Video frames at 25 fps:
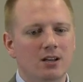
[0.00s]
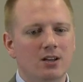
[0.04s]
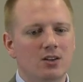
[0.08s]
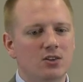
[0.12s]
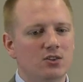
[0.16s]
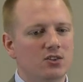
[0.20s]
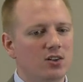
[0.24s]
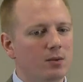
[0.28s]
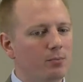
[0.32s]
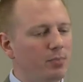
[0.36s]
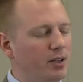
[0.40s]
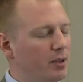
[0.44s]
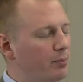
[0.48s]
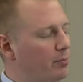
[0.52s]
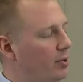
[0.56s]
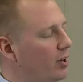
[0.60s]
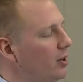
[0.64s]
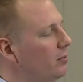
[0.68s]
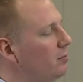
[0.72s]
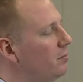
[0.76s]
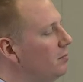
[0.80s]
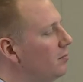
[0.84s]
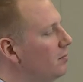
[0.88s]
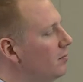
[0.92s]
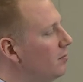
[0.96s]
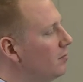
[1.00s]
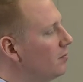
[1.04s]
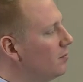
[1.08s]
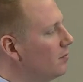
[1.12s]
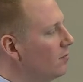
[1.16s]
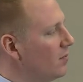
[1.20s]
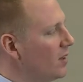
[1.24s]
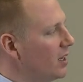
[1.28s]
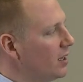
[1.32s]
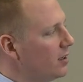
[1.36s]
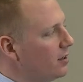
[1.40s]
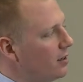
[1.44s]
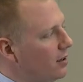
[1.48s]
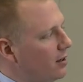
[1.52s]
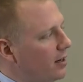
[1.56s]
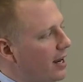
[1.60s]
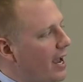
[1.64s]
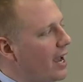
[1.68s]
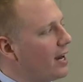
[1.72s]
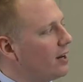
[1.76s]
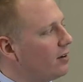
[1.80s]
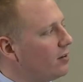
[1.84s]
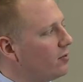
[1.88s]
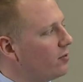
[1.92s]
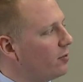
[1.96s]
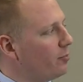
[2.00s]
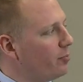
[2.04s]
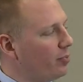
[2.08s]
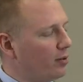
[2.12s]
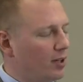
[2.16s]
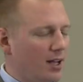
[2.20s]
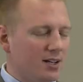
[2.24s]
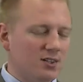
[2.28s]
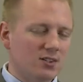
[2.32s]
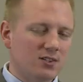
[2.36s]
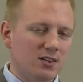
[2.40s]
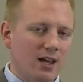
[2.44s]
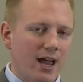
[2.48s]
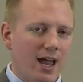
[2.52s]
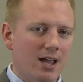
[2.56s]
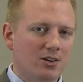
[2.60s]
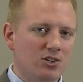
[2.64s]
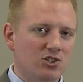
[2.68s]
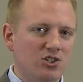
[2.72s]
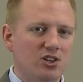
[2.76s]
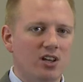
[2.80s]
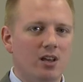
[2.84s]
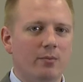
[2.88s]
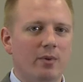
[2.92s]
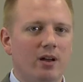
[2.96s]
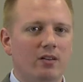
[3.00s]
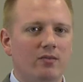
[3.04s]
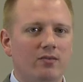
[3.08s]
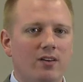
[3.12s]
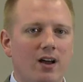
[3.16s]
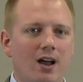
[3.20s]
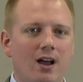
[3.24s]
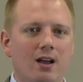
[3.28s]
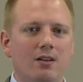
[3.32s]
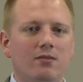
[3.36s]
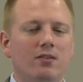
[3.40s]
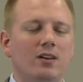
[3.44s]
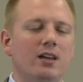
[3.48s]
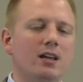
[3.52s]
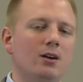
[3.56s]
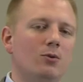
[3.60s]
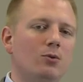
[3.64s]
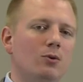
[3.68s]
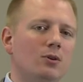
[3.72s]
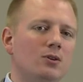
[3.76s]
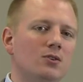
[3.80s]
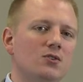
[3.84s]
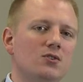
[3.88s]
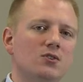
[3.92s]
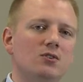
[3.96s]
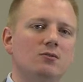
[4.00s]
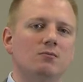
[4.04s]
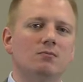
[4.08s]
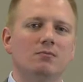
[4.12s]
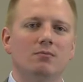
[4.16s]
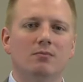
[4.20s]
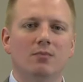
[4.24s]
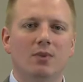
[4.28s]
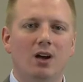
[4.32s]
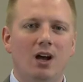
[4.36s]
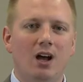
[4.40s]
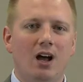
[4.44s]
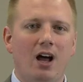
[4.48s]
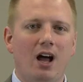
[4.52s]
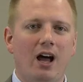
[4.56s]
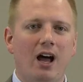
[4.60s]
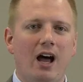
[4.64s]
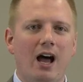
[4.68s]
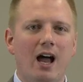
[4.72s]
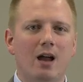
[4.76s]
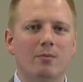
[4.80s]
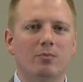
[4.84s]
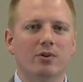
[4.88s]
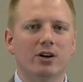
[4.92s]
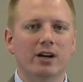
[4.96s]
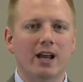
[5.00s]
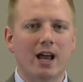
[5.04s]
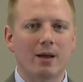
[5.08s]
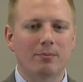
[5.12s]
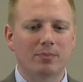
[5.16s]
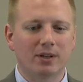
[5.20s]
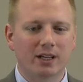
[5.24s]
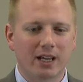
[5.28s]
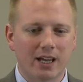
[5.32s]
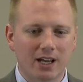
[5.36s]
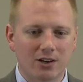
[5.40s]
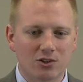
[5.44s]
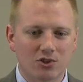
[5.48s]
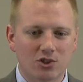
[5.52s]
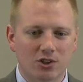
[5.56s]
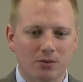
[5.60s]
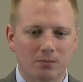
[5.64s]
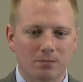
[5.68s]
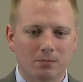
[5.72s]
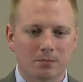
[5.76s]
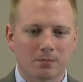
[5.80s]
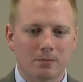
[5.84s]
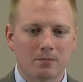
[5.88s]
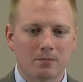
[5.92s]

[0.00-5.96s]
Simply put, native plus HTML5 equals a hybrid application.